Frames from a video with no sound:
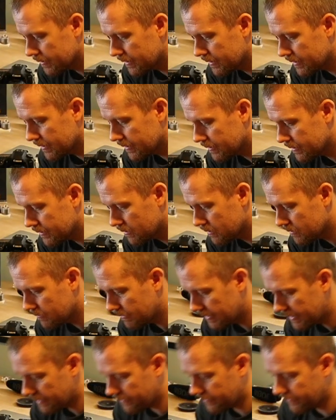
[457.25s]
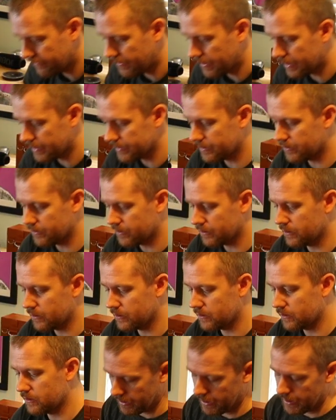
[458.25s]
nonsense. What the fuck is going on?
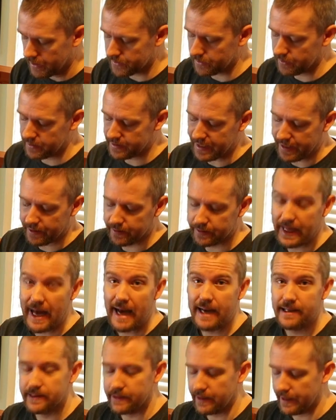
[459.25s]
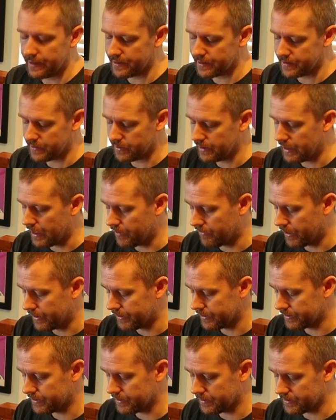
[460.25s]
So the second last accessory that I've
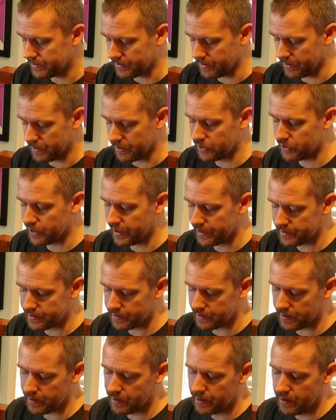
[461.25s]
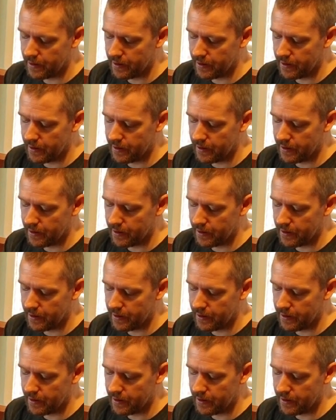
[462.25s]
got is this Chesty.